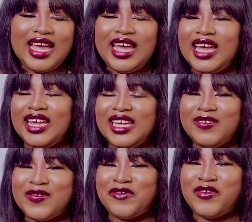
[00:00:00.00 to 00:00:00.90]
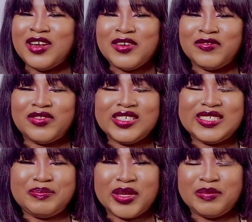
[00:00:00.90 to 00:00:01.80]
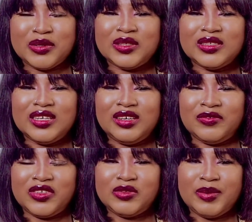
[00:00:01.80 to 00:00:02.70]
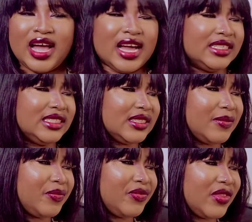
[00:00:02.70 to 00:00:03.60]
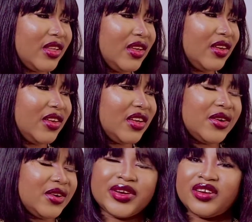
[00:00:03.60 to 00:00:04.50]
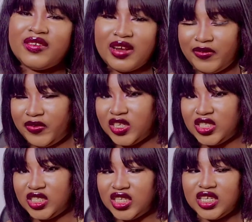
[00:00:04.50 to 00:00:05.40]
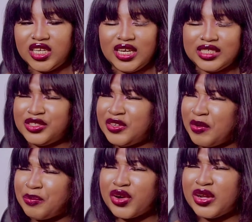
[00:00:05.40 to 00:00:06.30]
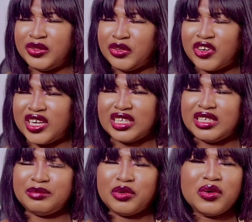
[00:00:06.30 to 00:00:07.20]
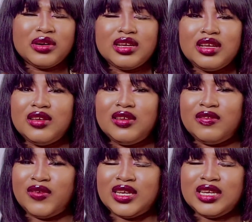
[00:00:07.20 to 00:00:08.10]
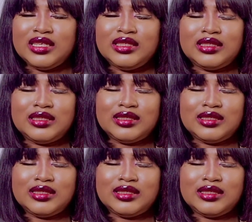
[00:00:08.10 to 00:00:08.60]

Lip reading: hey, if you're a fan of these people, of this band, GERRY RAFFERTY, I don't know if I pronounced that correctly, but if I didn't,